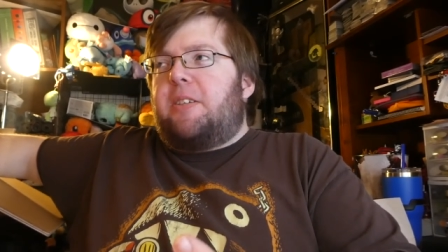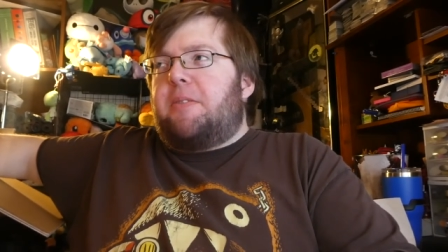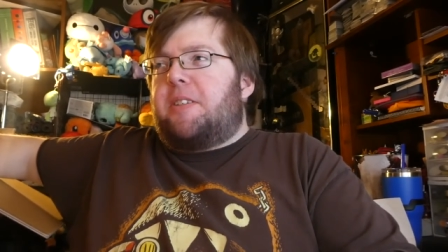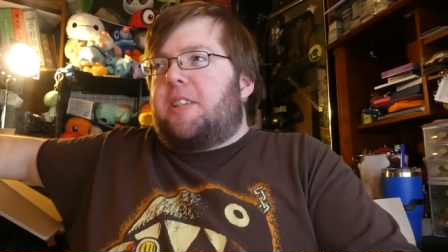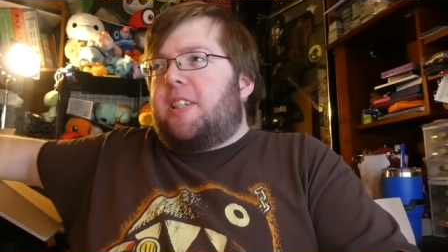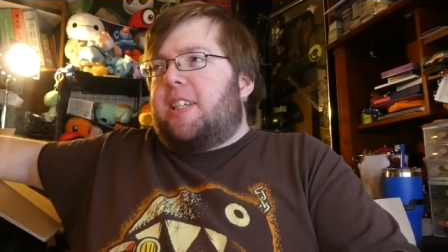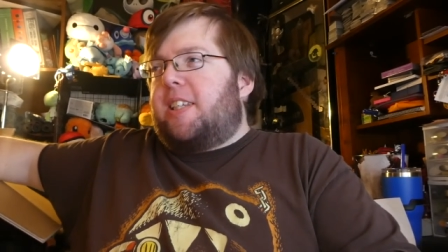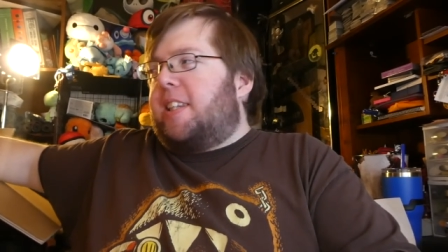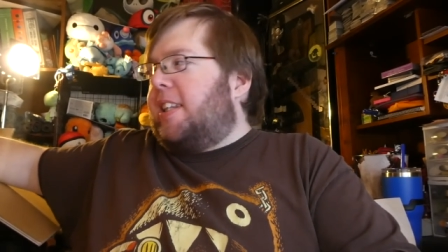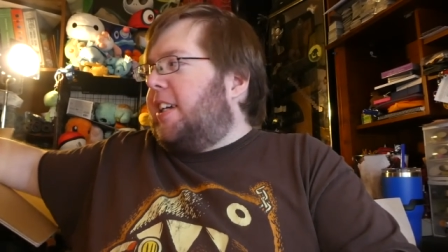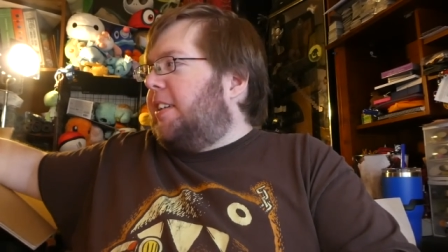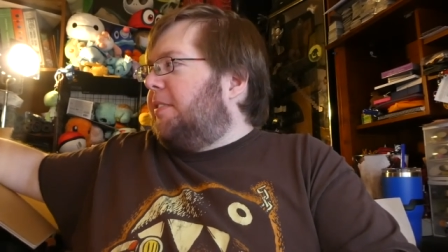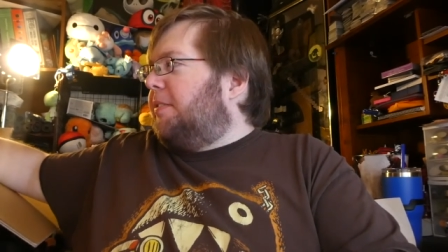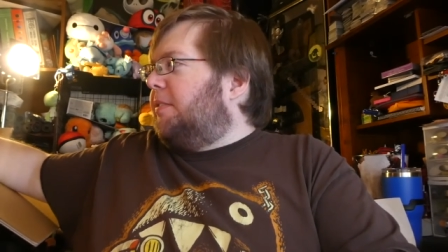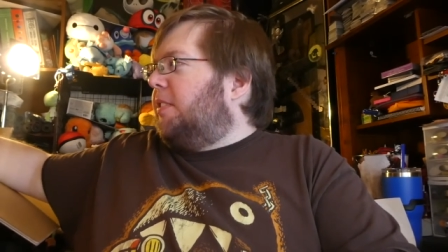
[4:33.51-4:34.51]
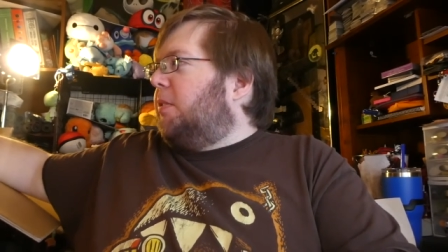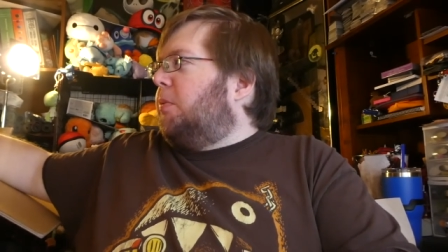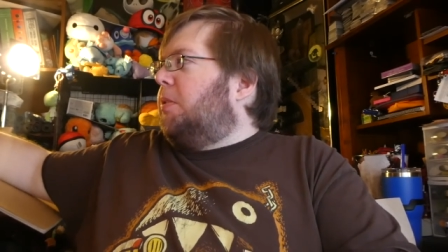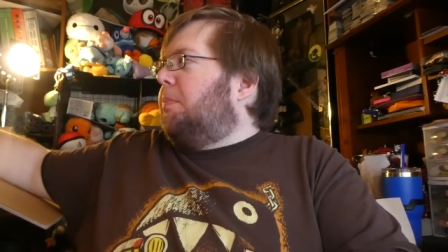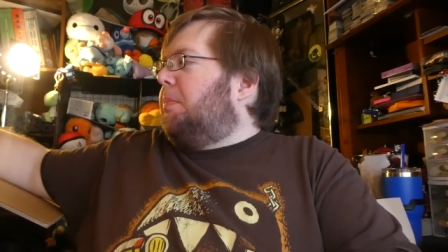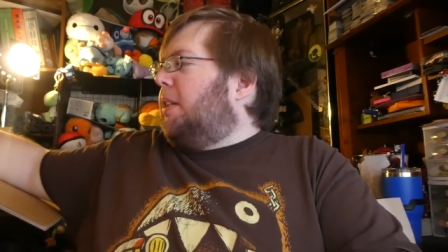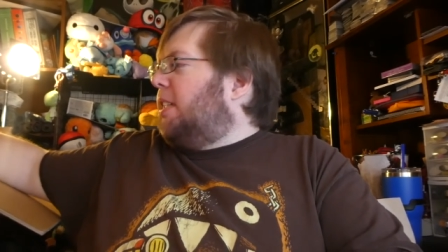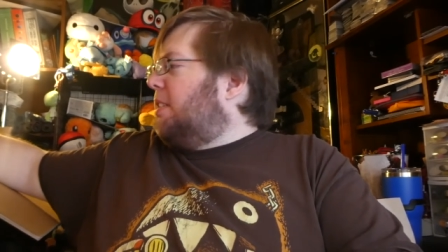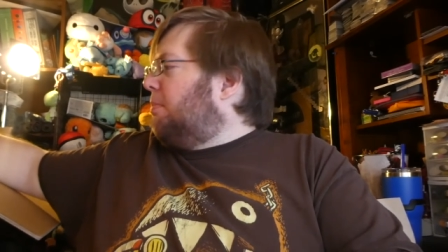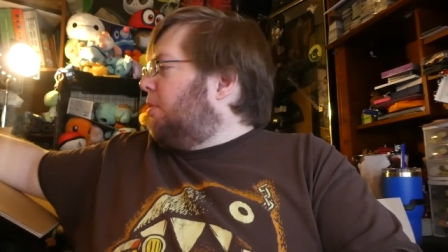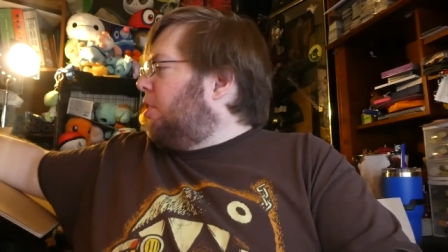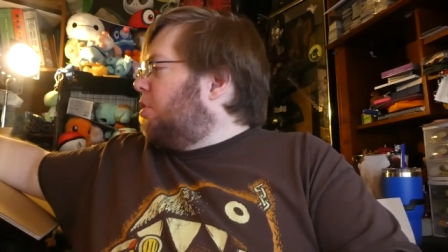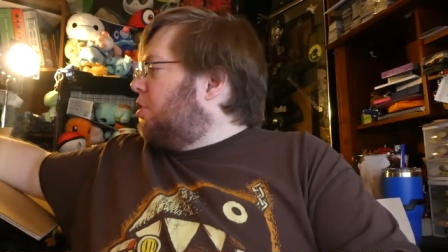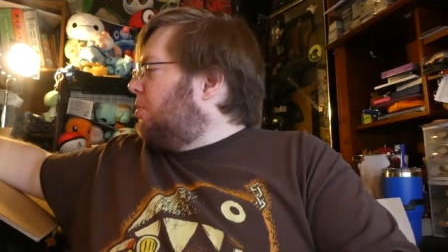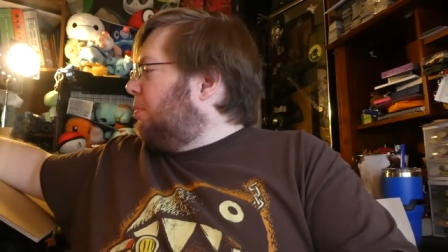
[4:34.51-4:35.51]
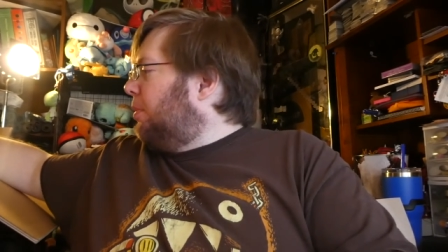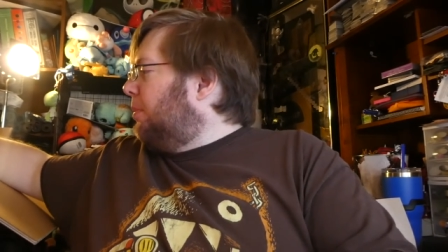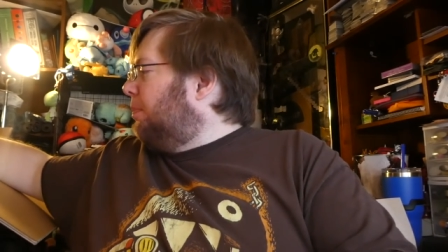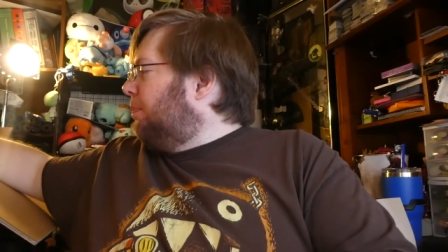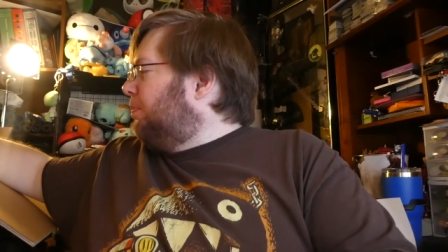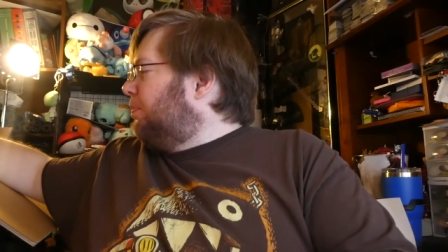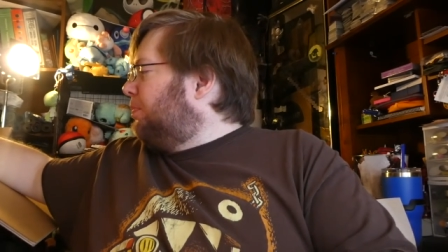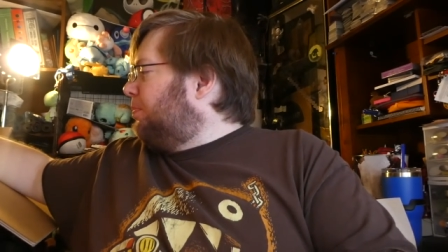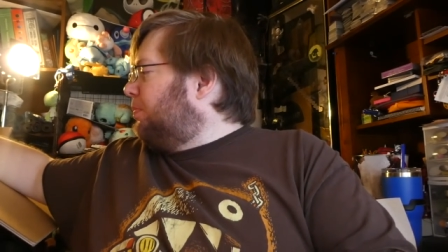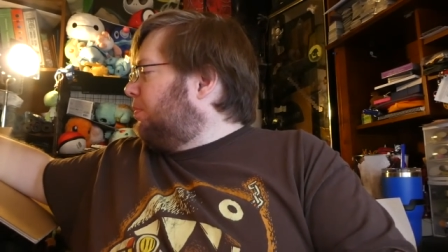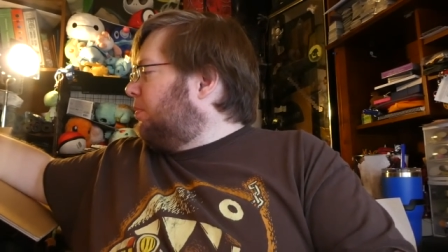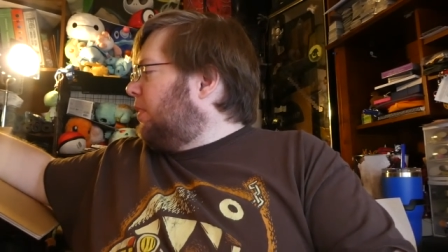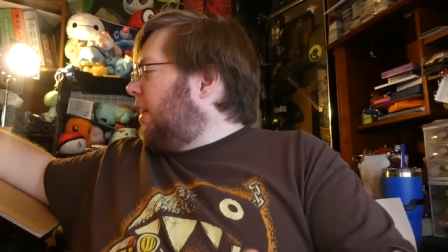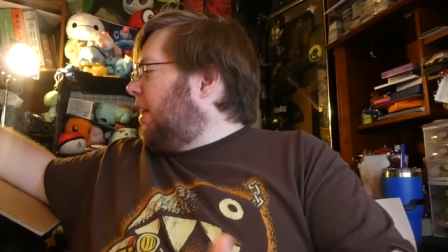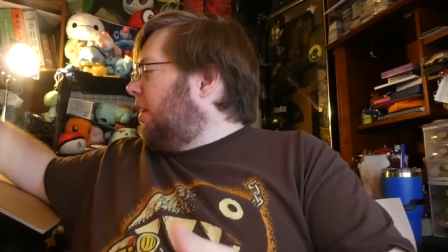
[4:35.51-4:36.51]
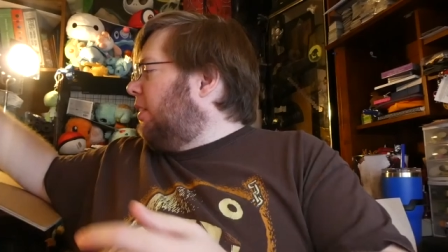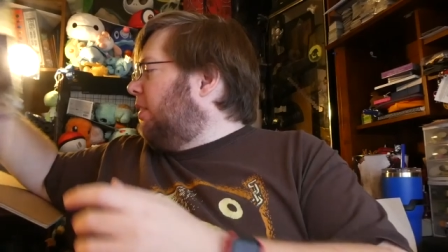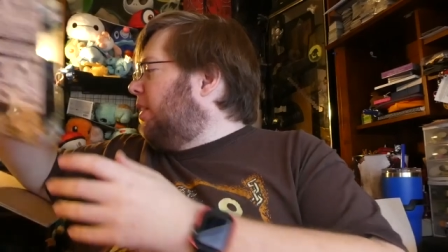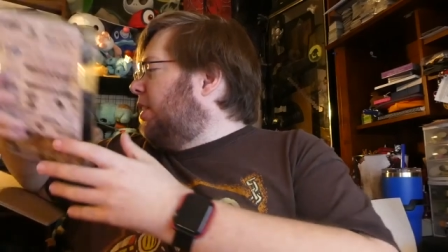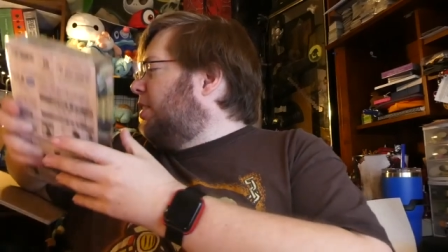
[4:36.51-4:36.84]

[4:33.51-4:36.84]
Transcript: You would think that it wouldn't be as much, but I don't know.